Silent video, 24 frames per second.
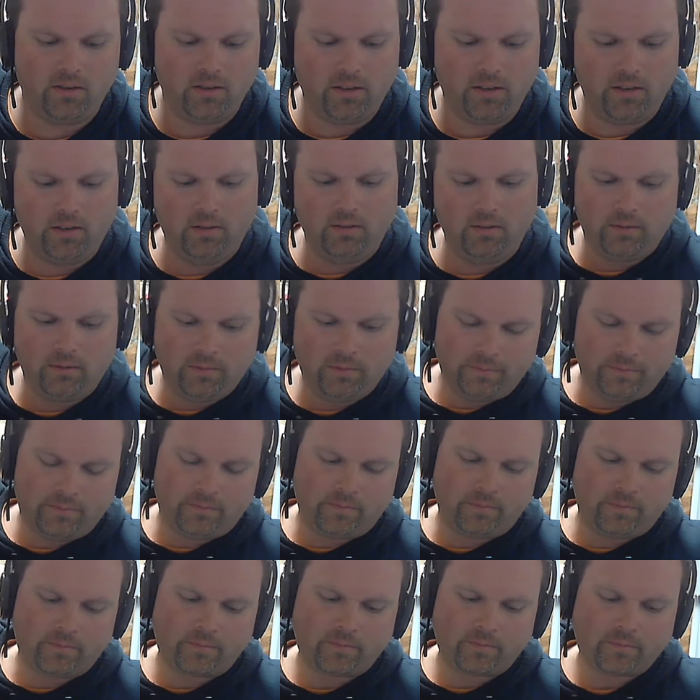like.
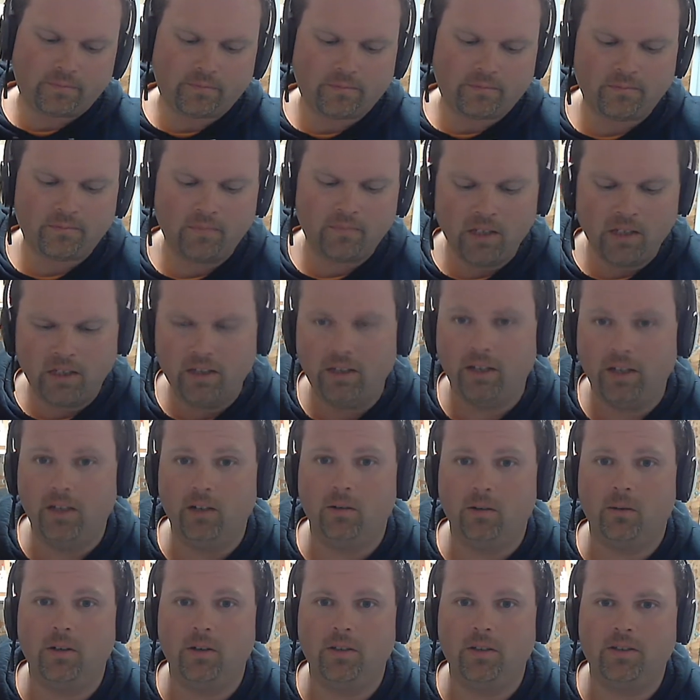I
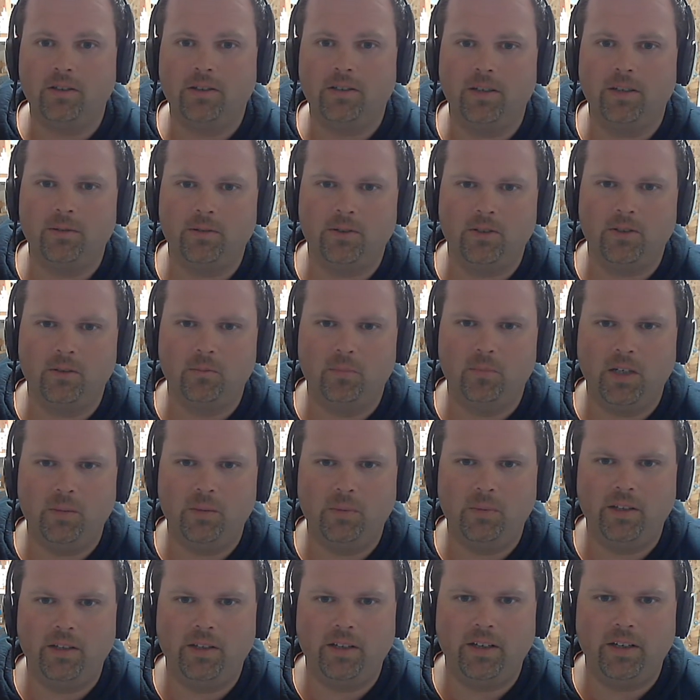know one of these times it's going to
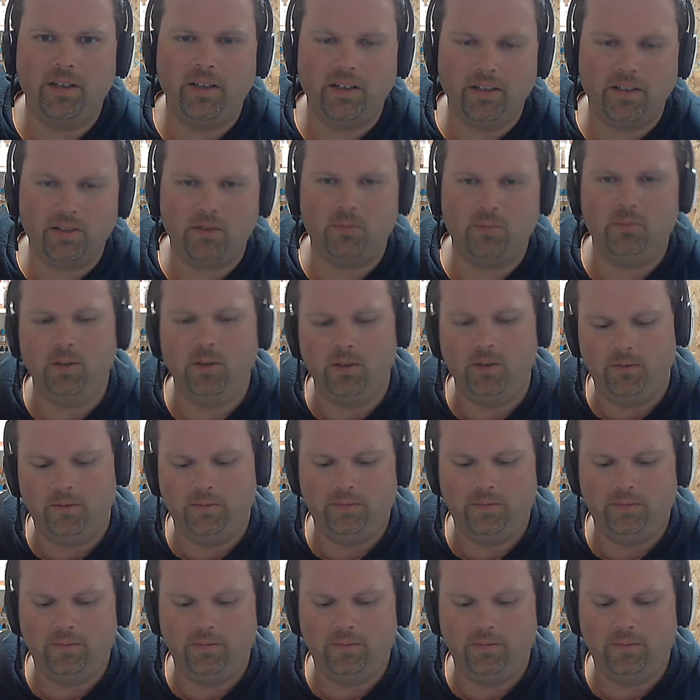bite me in the ass, but